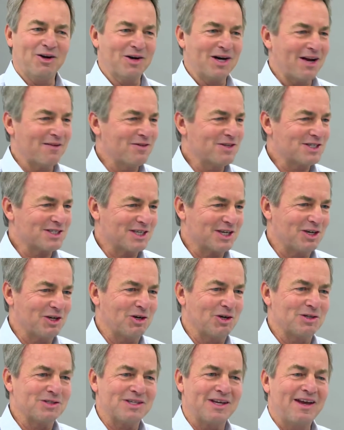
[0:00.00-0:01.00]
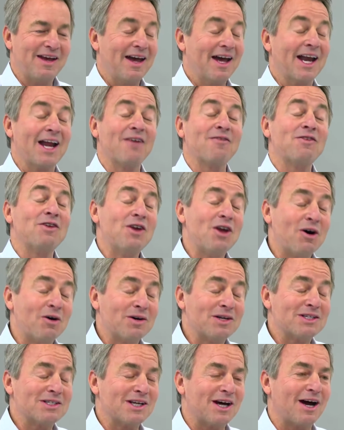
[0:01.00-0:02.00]
don't have the skills, and I have
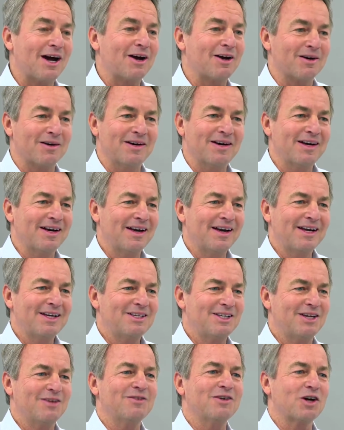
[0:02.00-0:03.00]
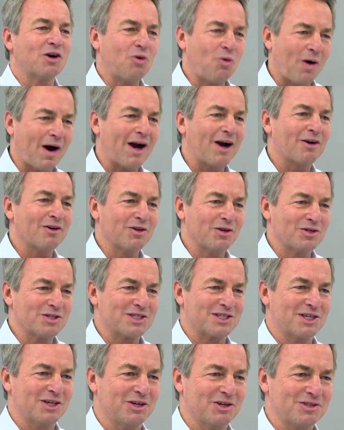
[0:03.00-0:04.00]
no desire to even acquire those
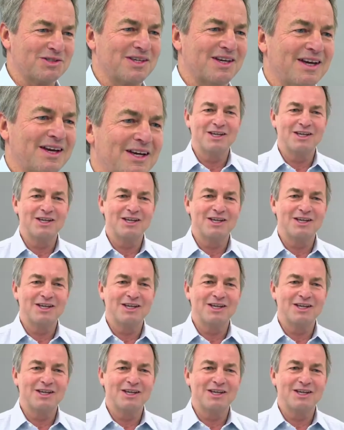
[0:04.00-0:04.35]
skills.